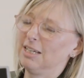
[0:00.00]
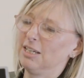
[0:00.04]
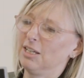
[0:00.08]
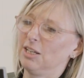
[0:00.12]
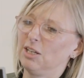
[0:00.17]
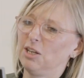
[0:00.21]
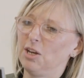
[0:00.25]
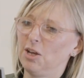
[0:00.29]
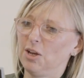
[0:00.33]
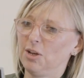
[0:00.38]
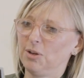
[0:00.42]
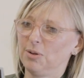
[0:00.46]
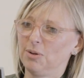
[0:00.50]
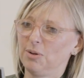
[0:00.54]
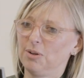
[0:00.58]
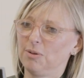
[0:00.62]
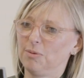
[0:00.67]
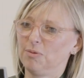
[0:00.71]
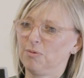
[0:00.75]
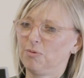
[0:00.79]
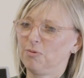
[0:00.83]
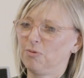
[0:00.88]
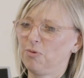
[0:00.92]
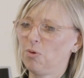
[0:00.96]
you know,
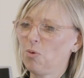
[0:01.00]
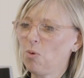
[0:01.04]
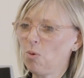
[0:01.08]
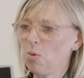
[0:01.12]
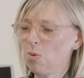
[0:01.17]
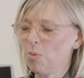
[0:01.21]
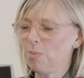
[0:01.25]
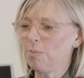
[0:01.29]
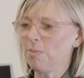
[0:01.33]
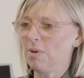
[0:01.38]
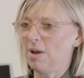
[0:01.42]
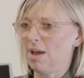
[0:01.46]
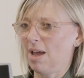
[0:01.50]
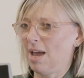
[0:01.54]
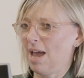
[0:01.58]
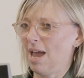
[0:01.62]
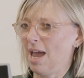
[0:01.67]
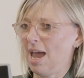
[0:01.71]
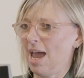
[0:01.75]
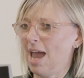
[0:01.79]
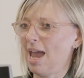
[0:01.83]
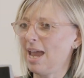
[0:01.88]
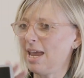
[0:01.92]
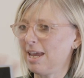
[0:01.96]
form
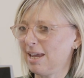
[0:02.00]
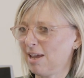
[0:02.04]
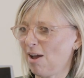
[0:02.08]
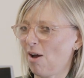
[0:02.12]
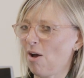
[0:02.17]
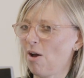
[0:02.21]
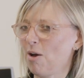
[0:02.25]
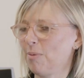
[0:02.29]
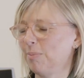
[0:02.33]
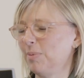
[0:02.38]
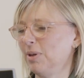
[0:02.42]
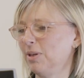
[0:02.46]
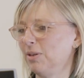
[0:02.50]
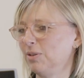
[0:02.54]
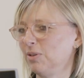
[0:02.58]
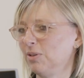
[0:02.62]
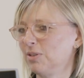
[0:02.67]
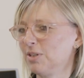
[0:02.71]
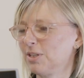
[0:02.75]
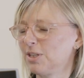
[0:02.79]
a garment.